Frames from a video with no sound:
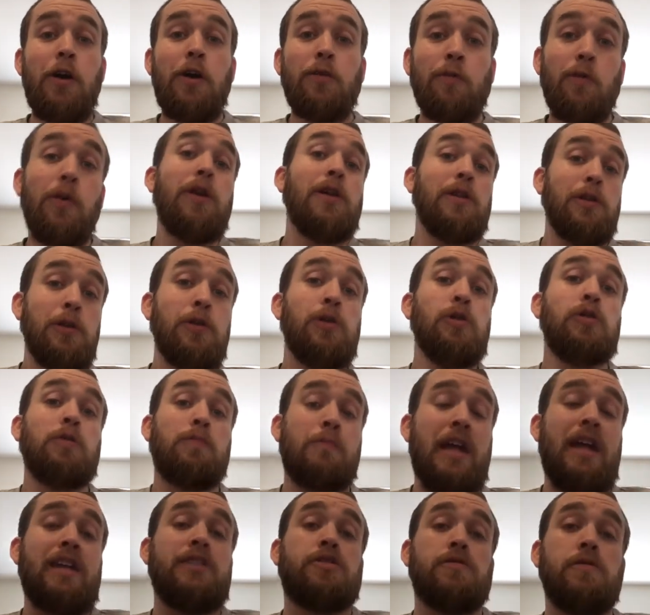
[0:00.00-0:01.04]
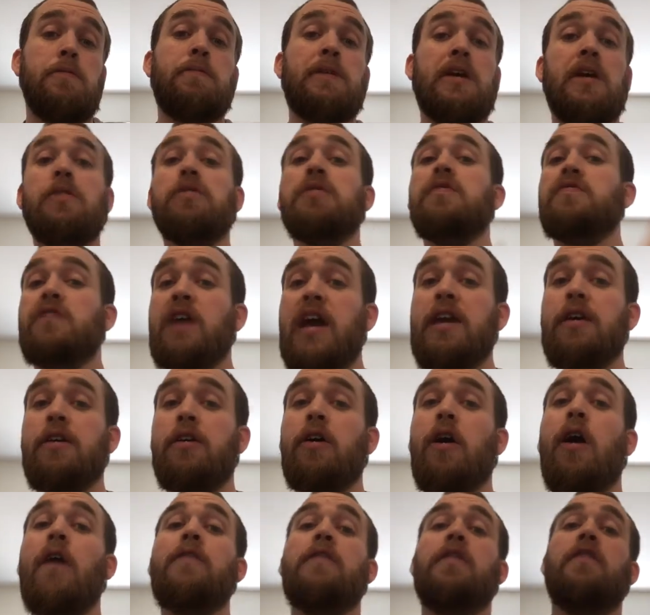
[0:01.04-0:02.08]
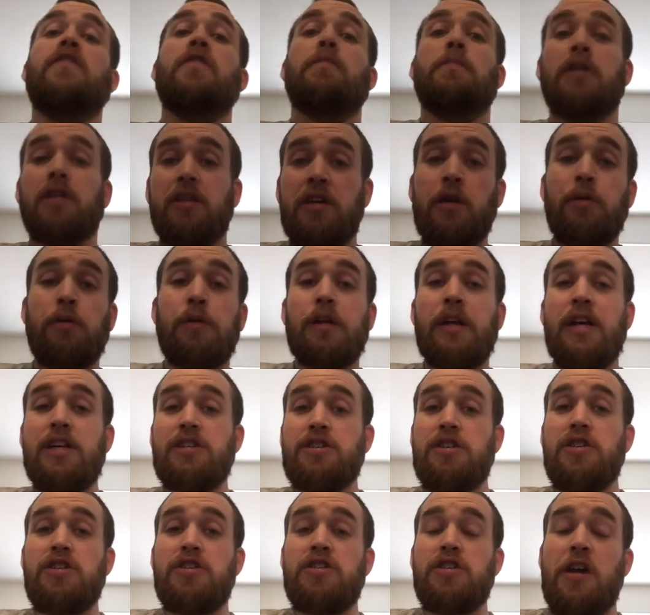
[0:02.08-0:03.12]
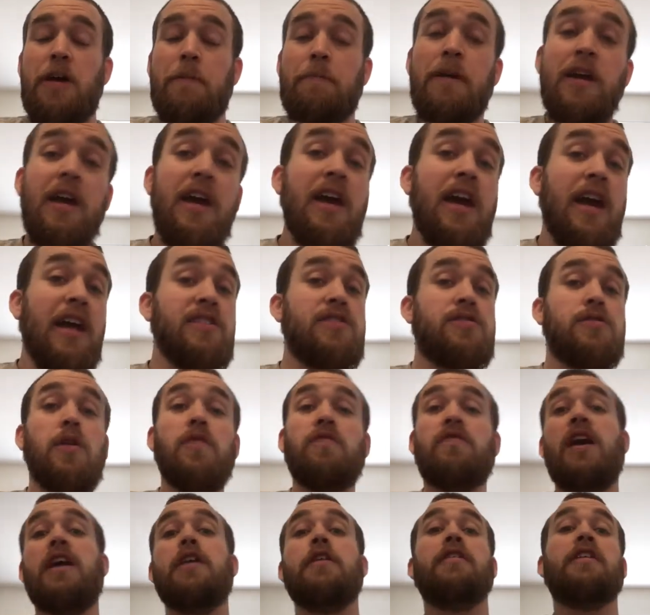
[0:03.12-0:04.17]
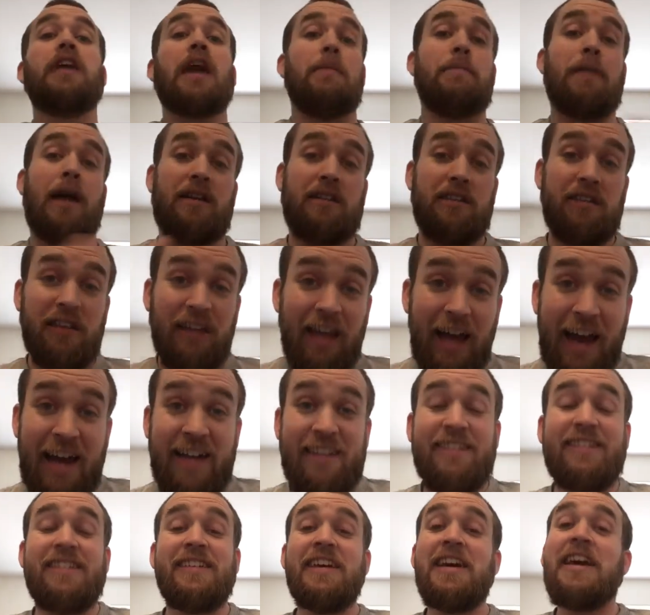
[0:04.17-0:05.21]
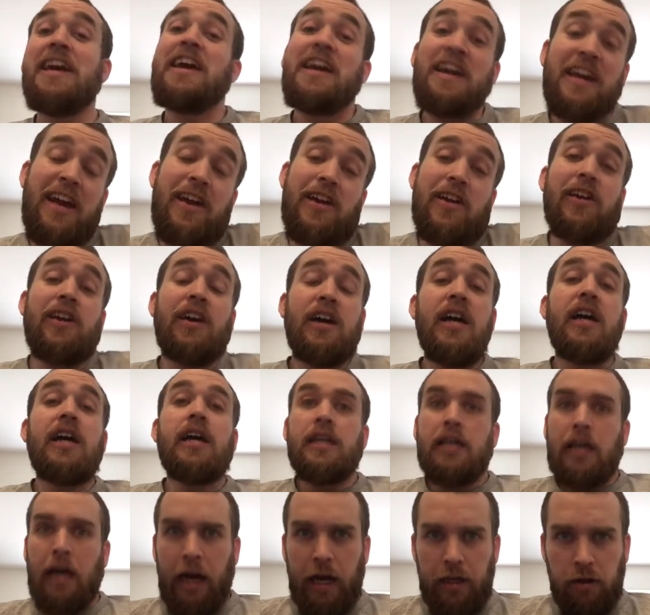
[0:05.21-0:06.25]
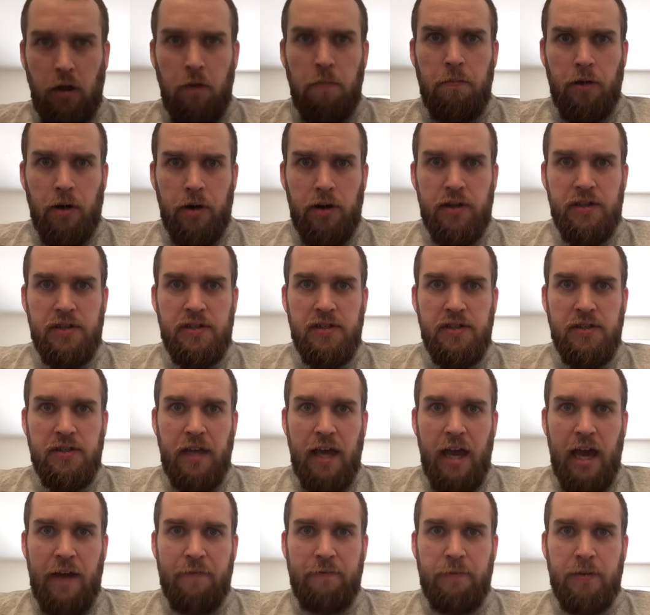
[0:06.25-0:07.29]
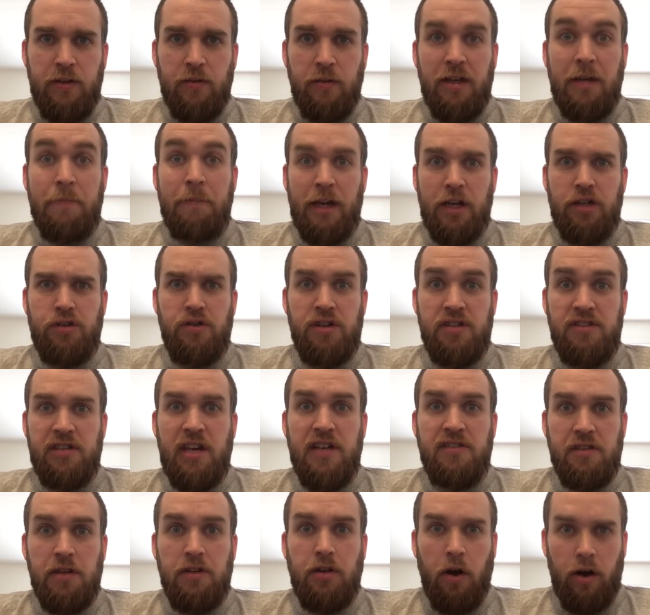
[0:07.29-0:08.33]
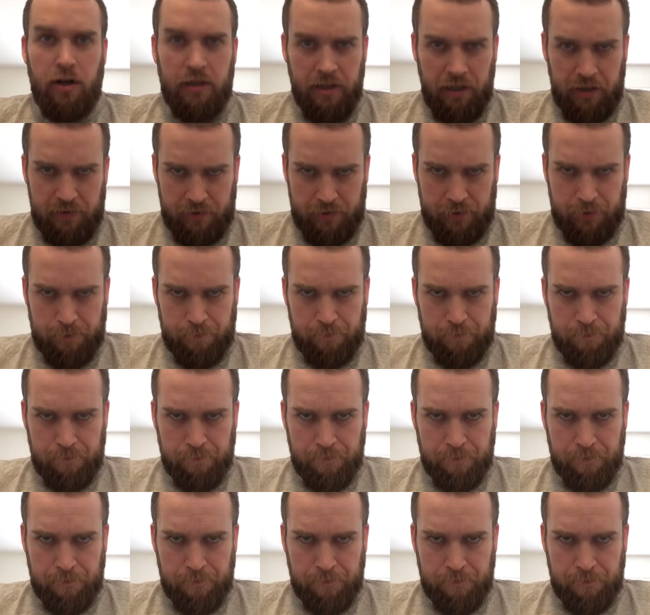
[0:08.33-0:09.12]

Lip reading: Where Luke managed to appeal to Vader on their familial relationship, and so Vader came back to the light. Here, Kylo murders his dad so he can make sure he stays in the darkness.